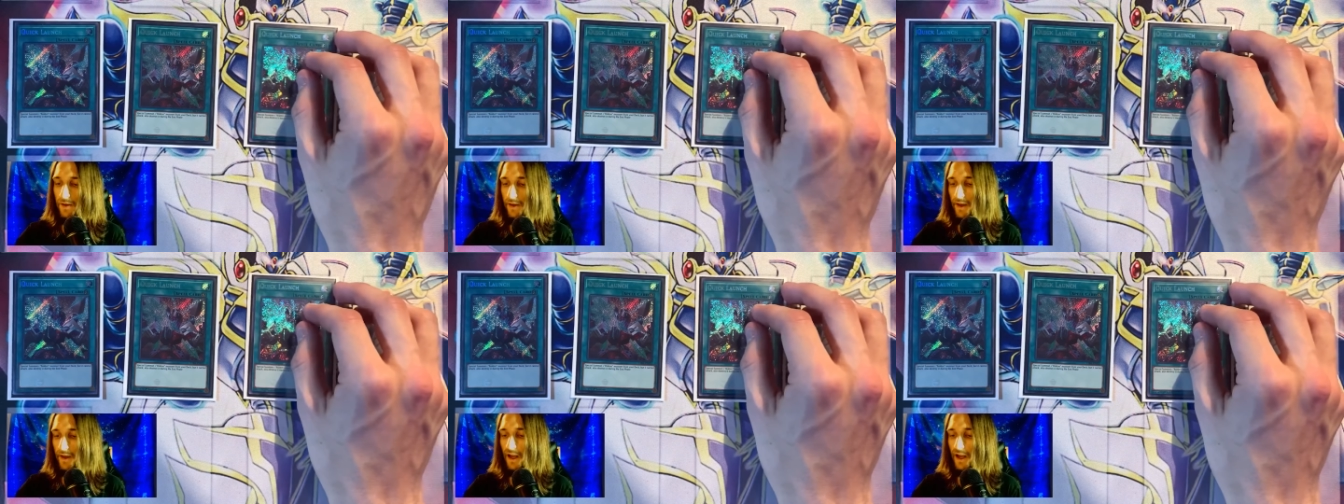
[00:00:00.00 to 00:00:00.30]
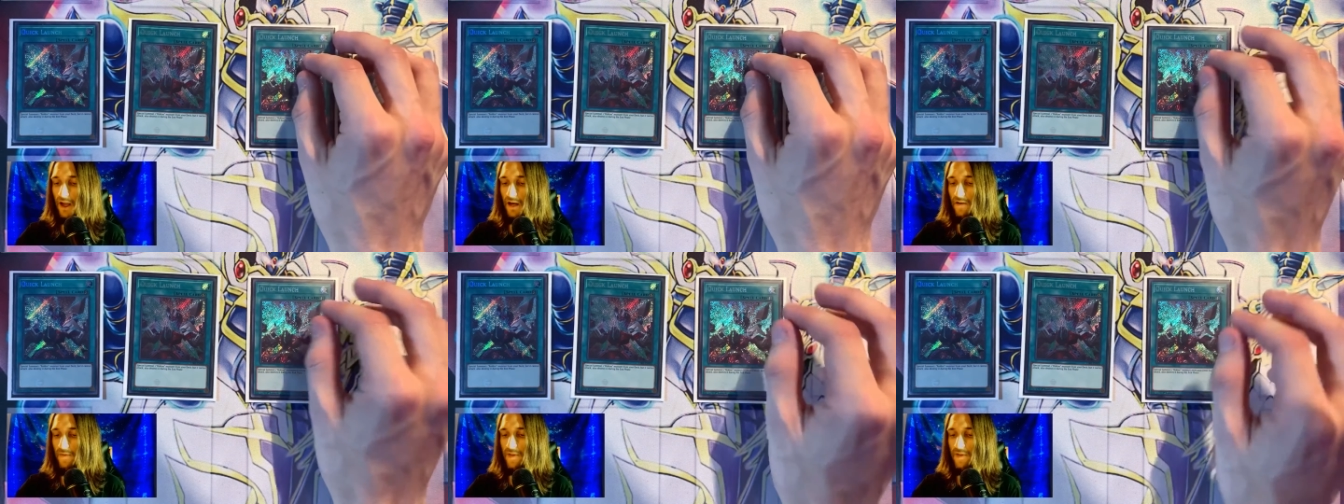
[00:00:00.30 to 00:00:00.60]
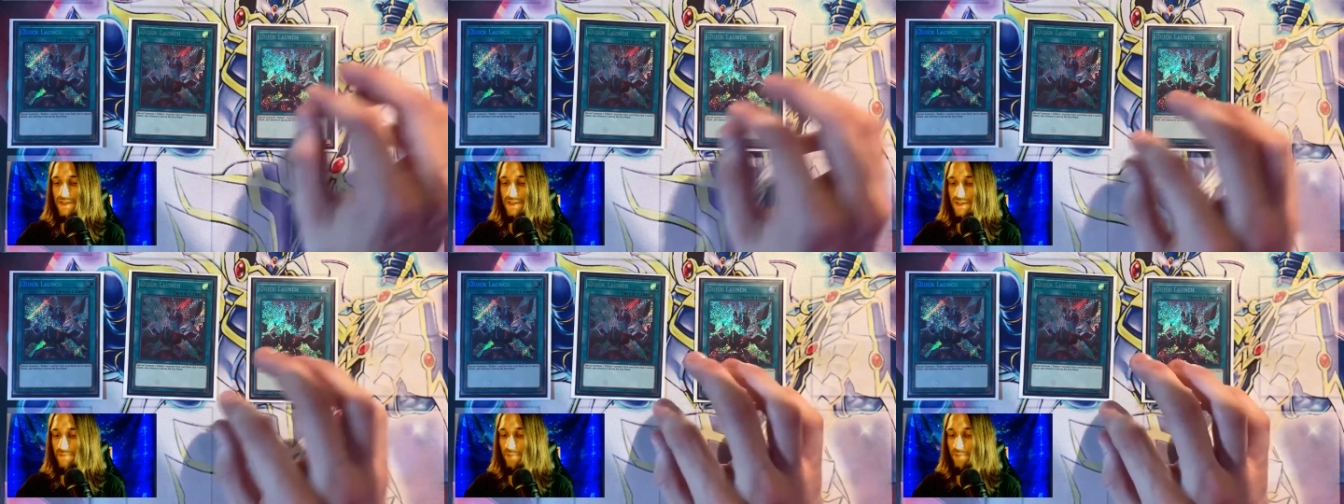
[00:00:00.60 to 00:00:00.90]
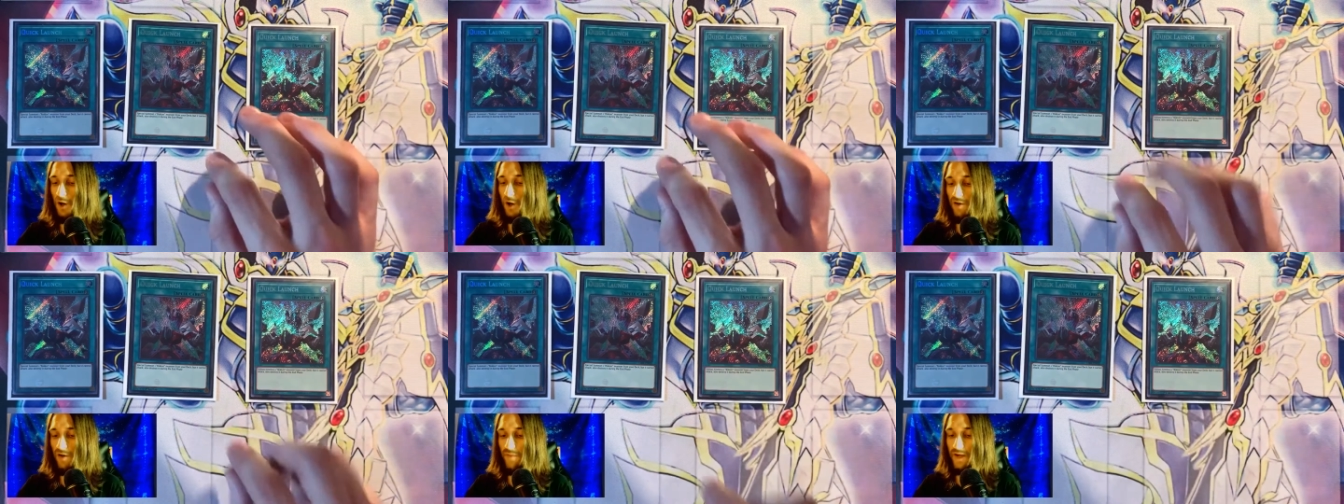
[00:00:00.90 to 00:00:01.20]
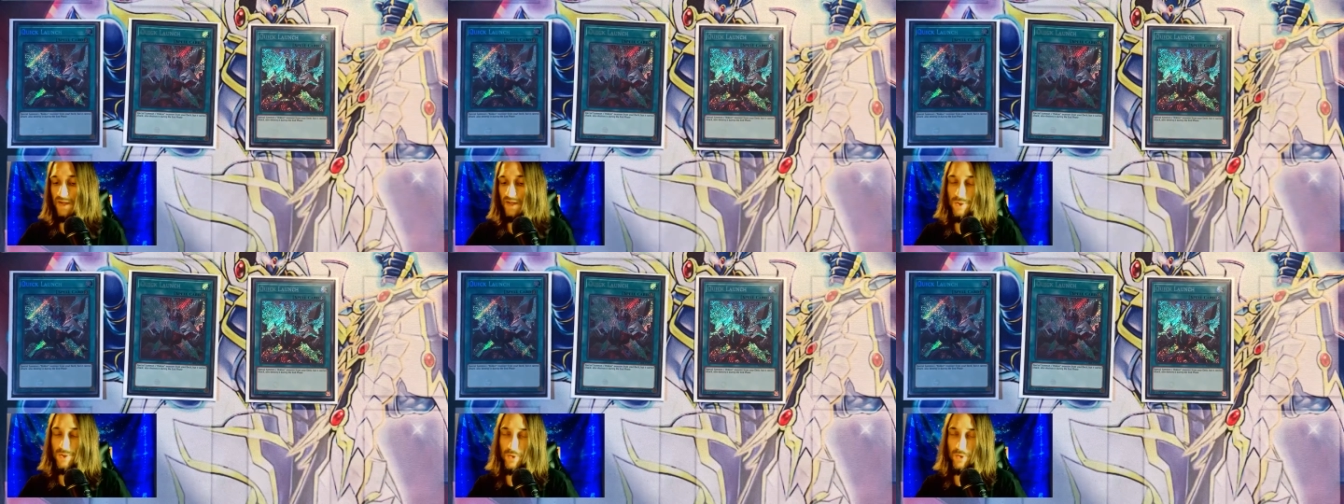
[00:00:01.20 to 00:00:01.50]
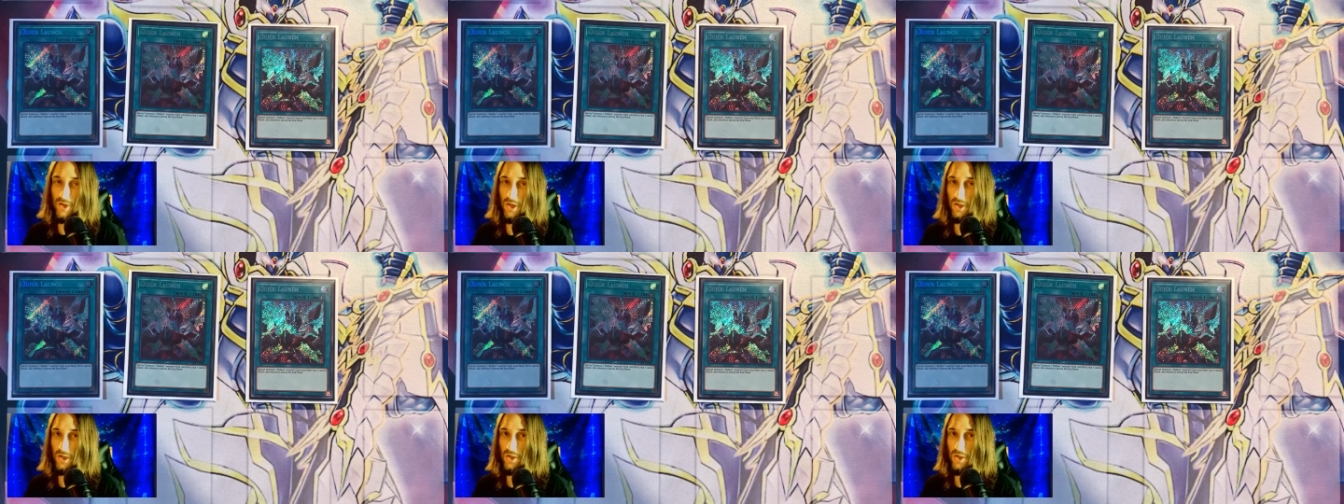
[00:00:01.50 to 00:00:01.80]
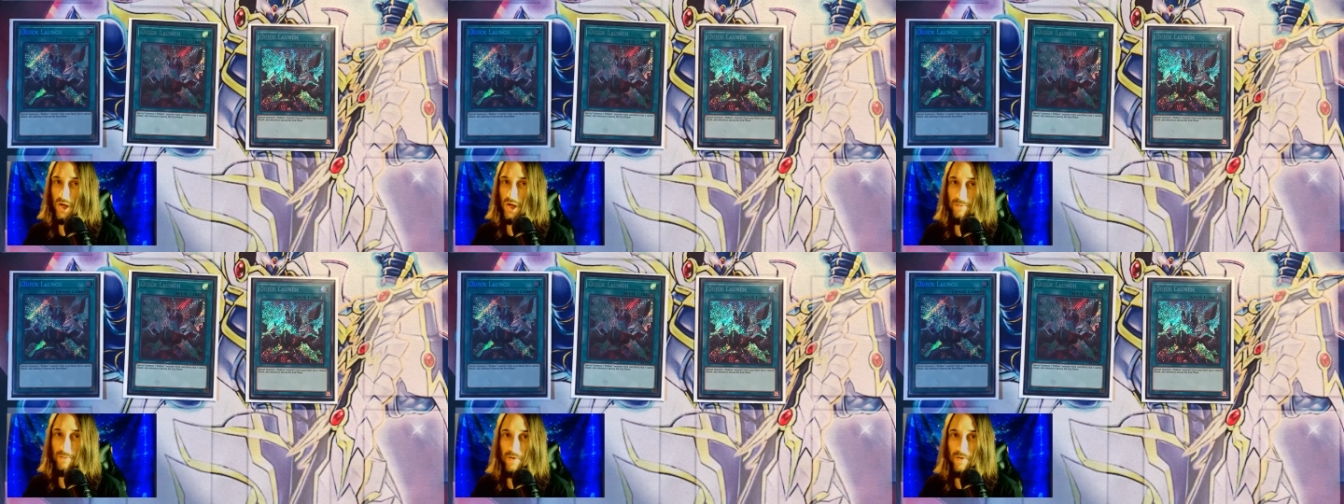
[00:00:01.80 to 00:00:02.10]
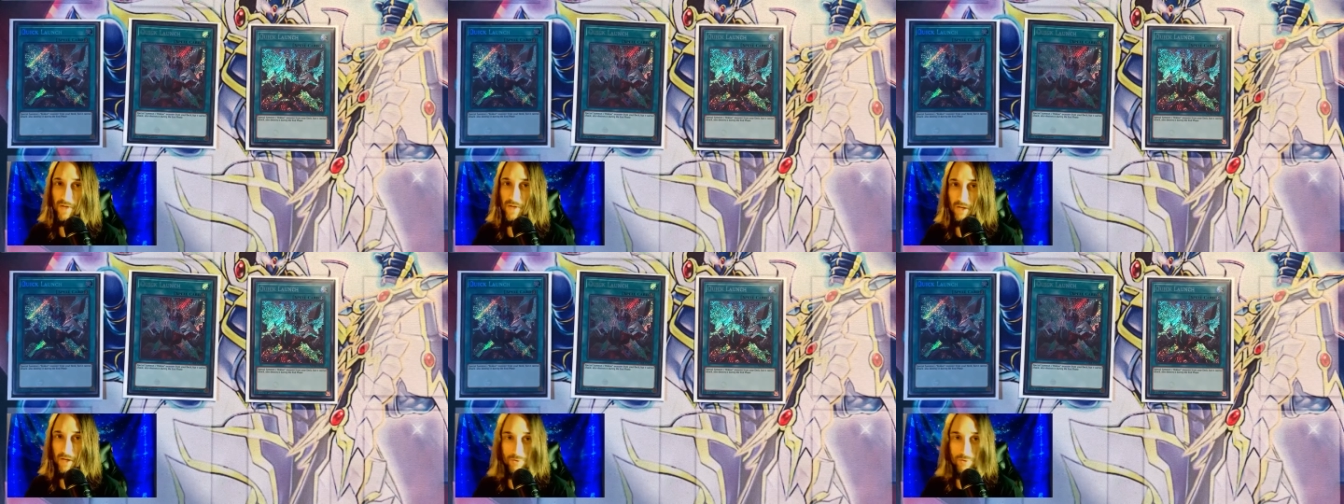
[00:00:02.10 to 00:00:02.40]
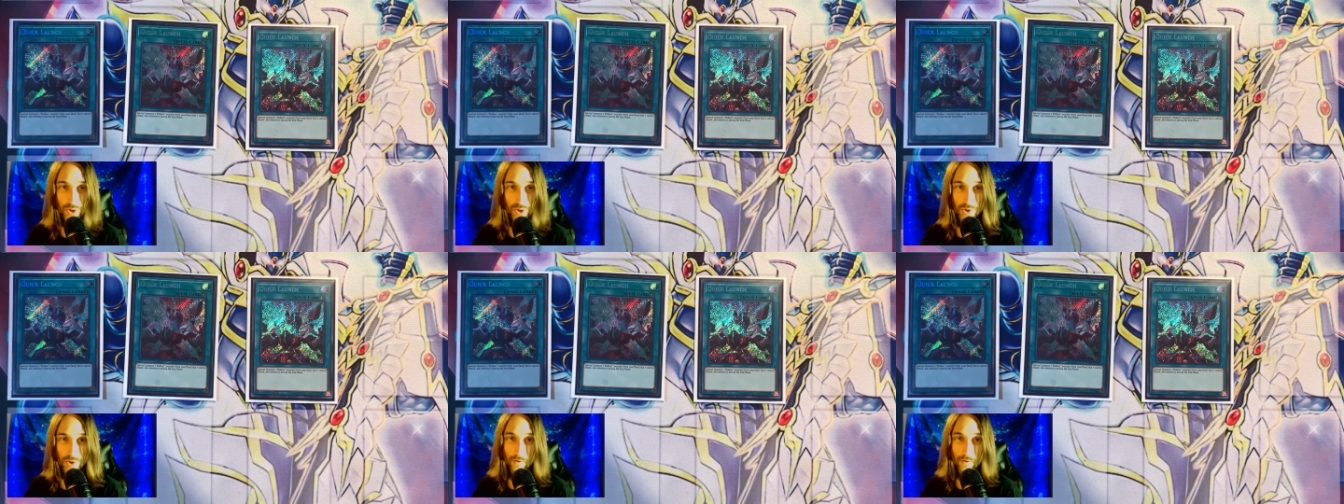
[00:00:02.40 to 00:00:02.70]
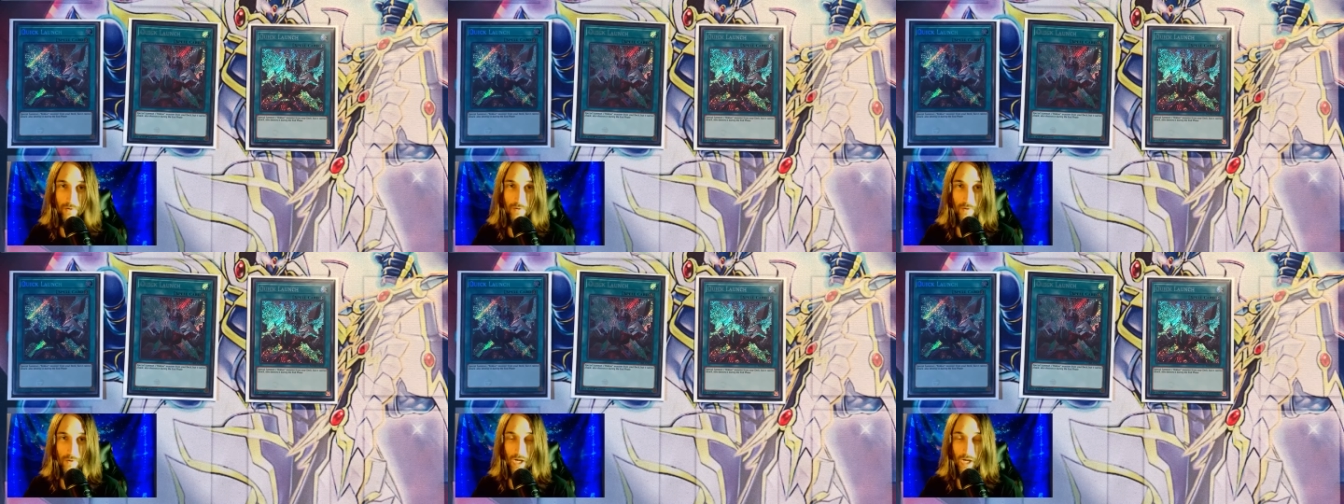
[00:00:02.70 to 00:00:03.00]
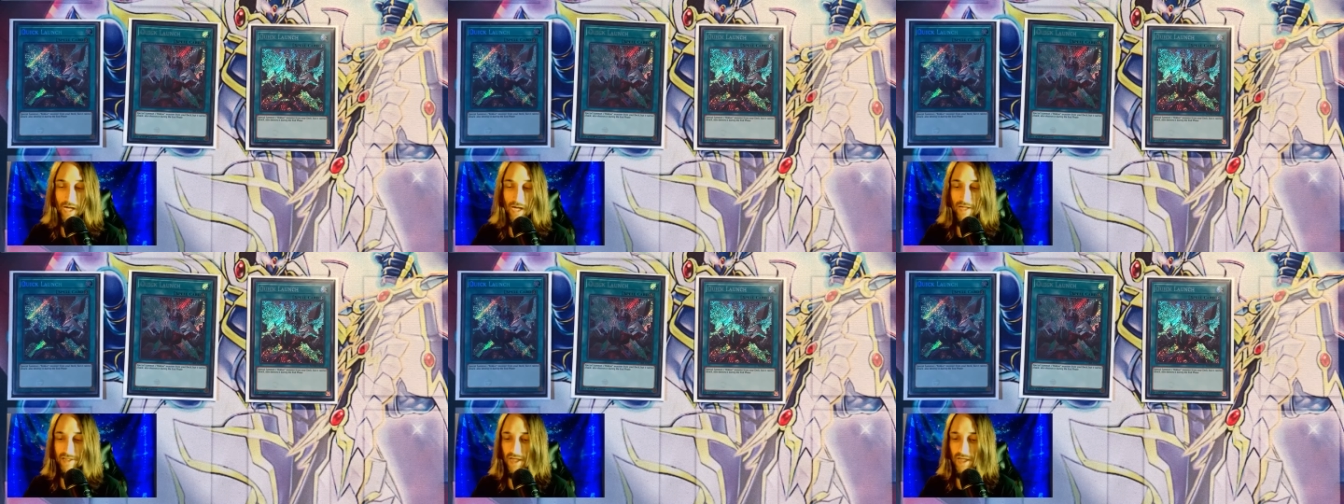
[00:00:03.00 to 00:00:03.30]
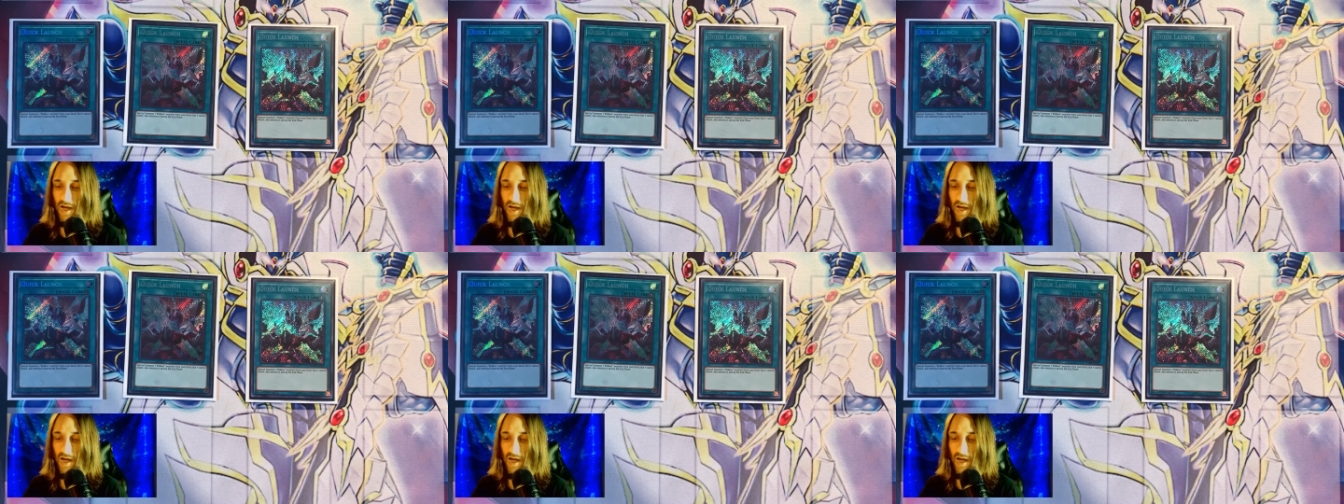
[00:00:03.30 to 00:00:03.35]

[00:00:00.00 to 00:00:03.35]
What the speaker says: And this is part of my 2-card combo that I will show you guys